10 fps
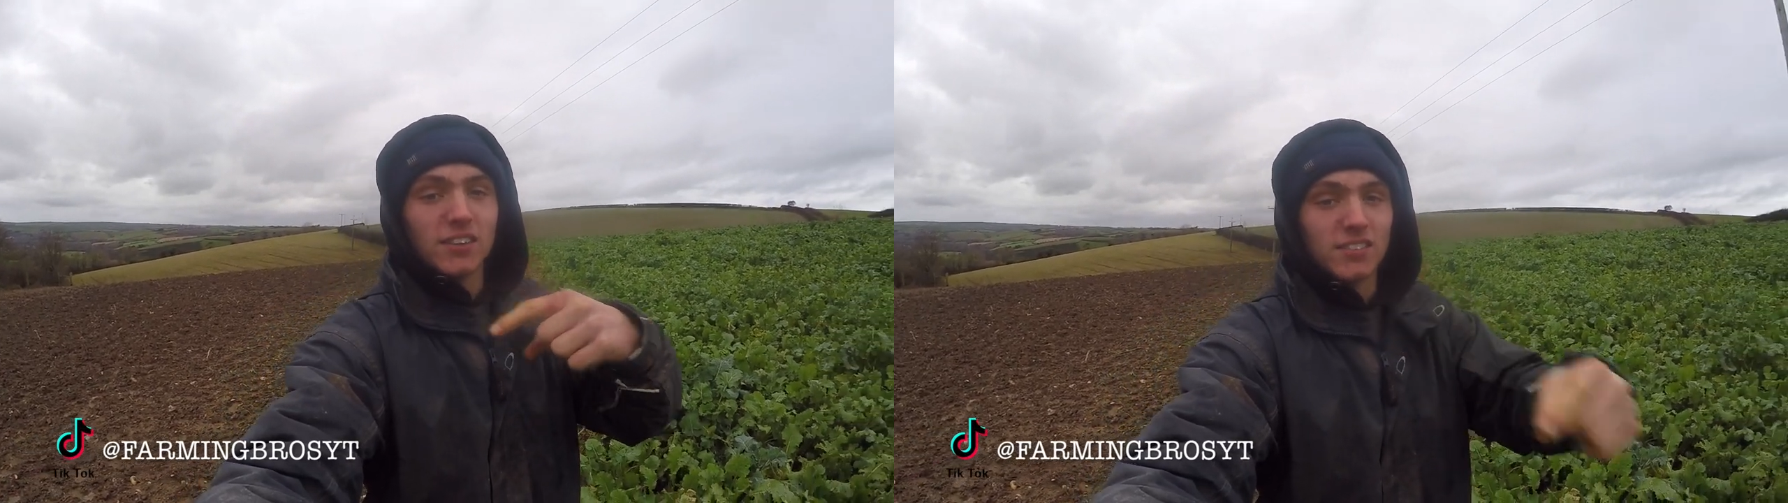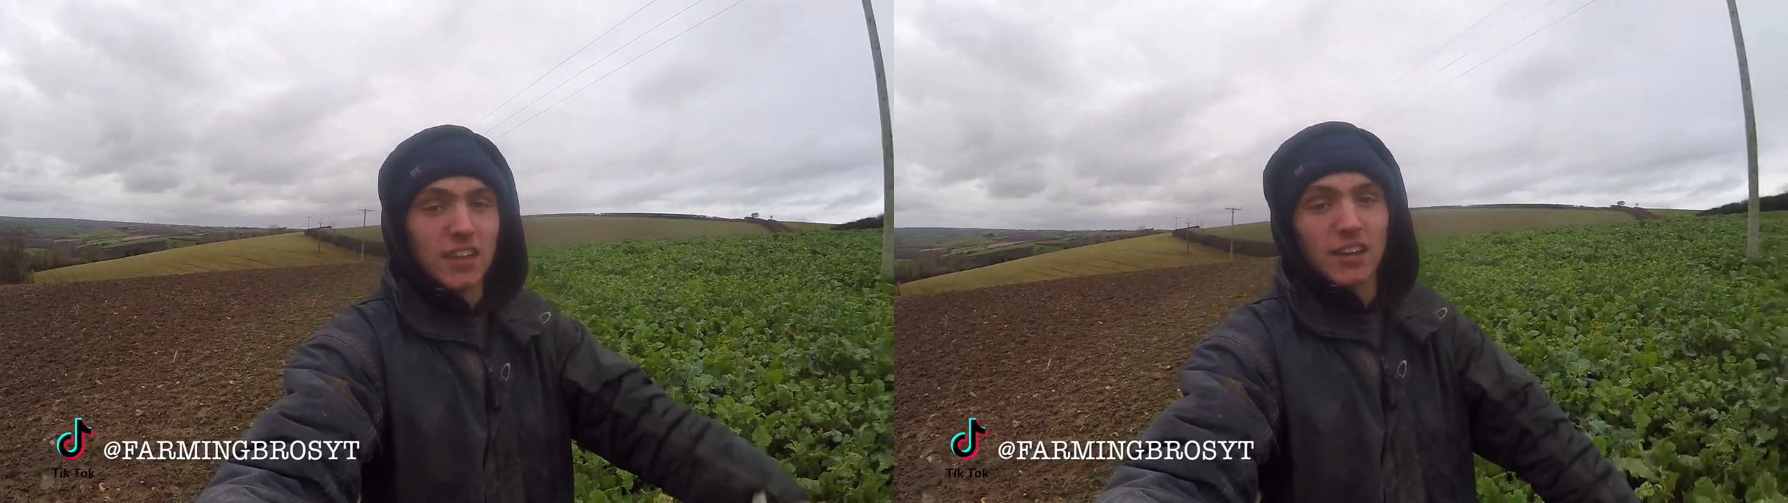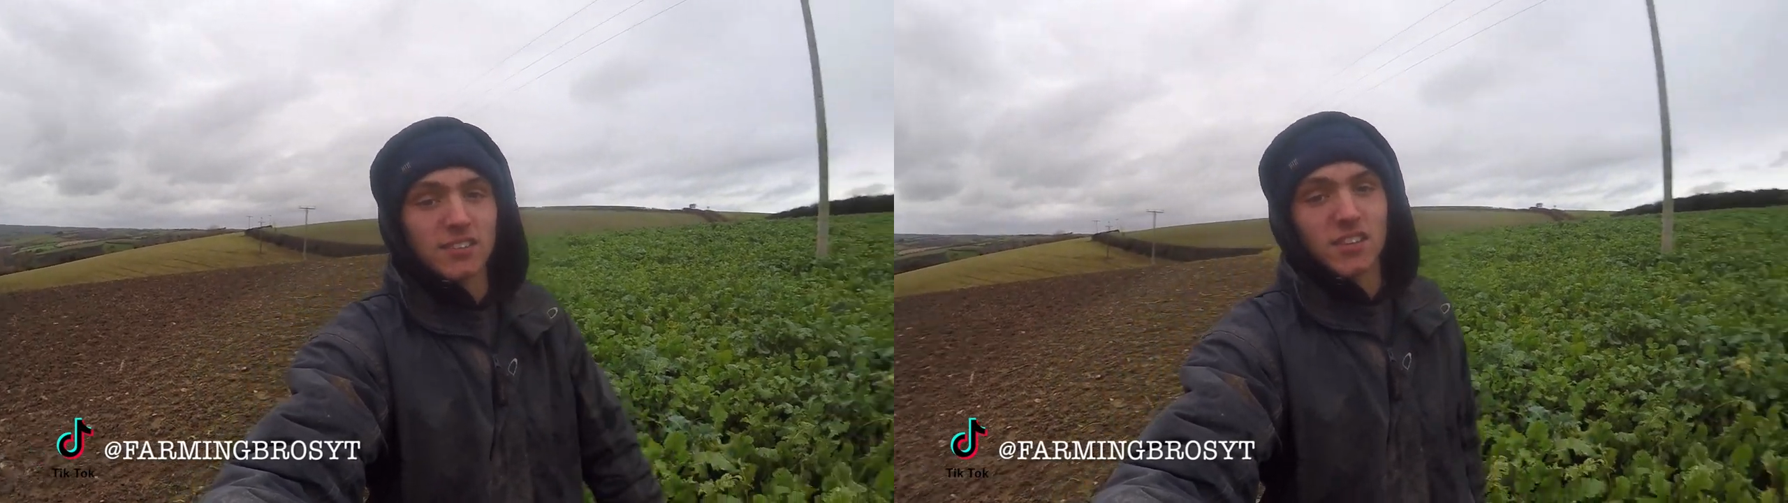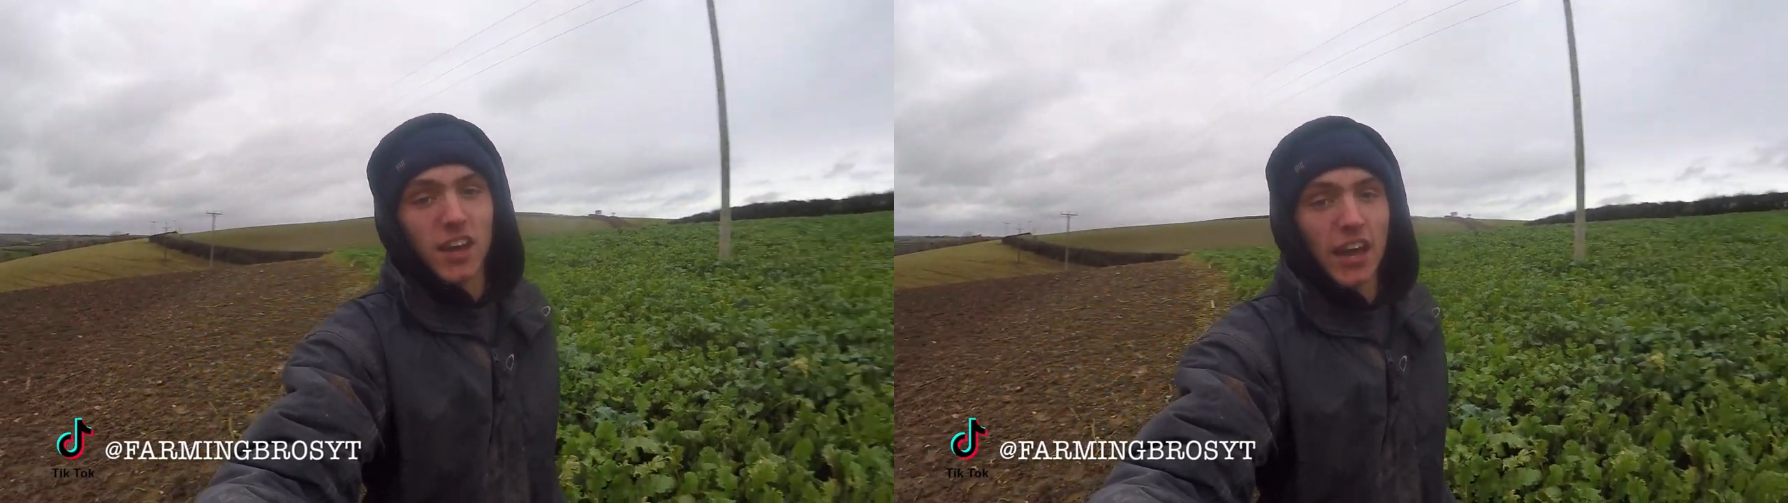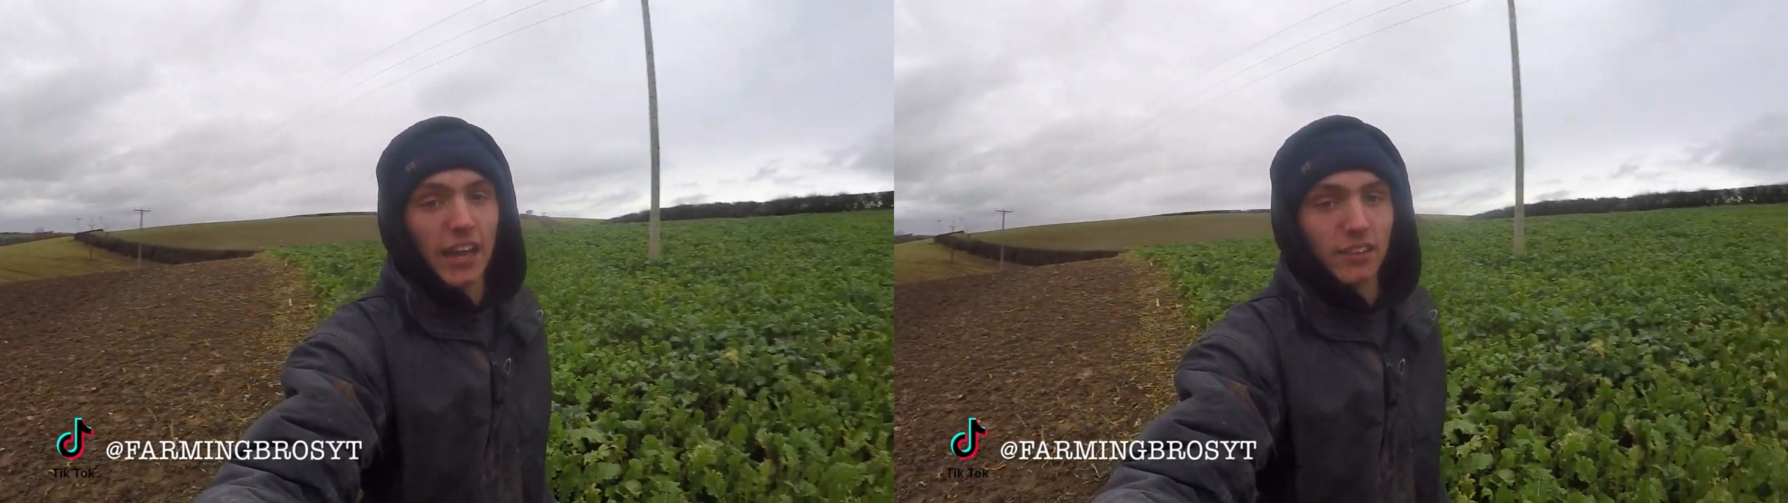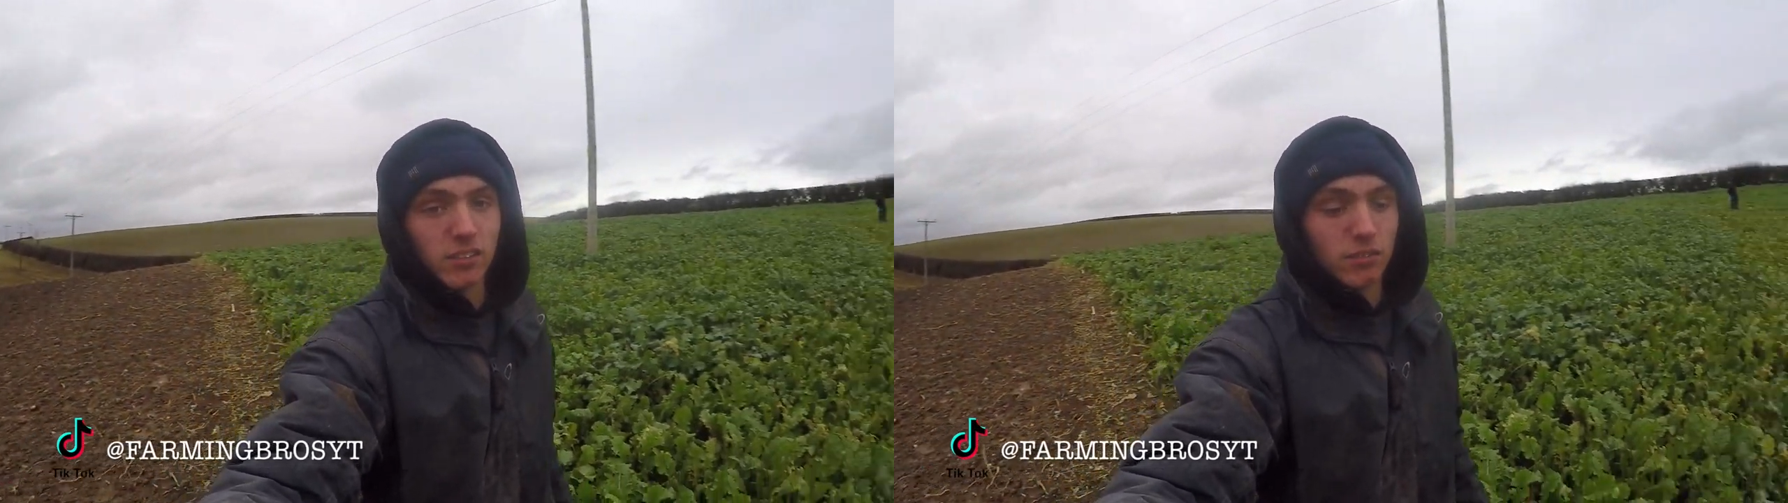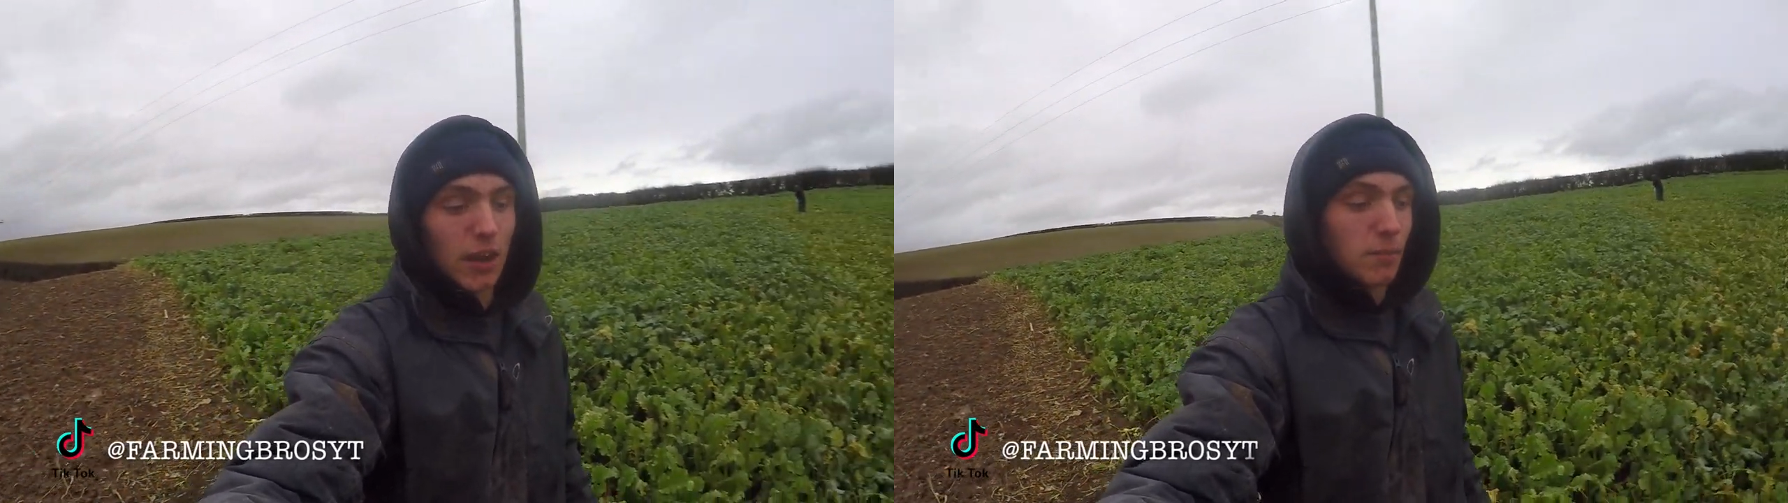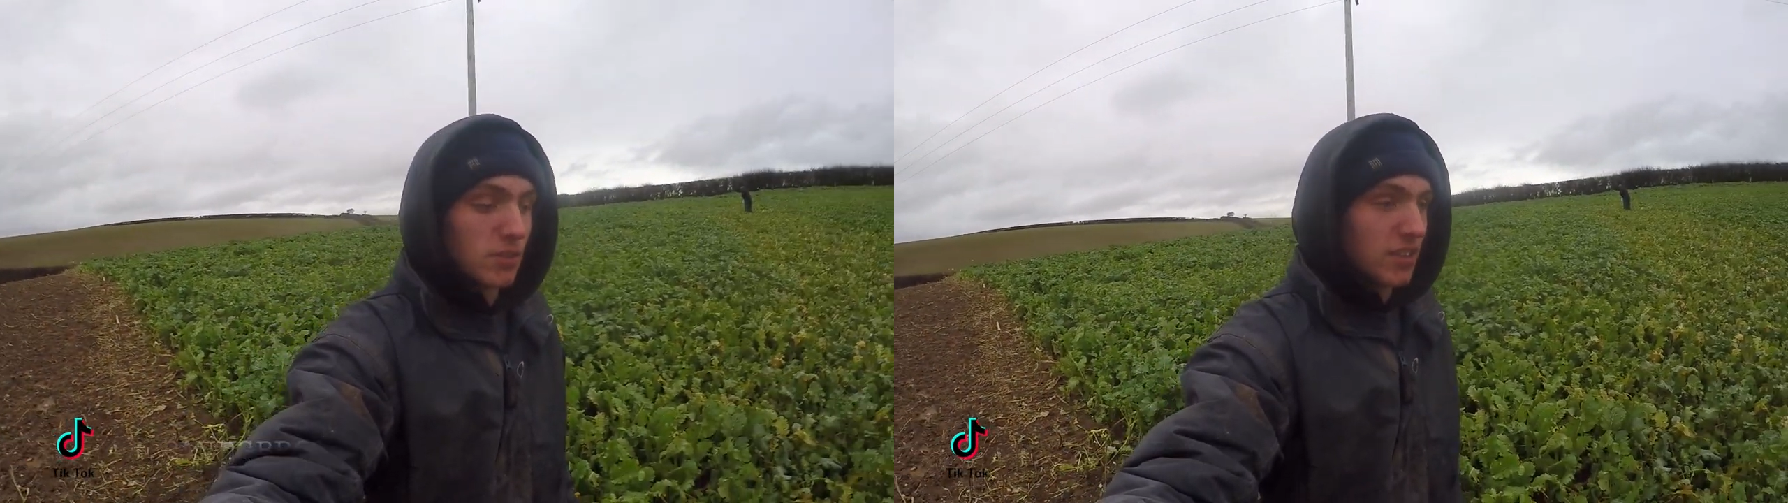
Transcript: so that's Instagram and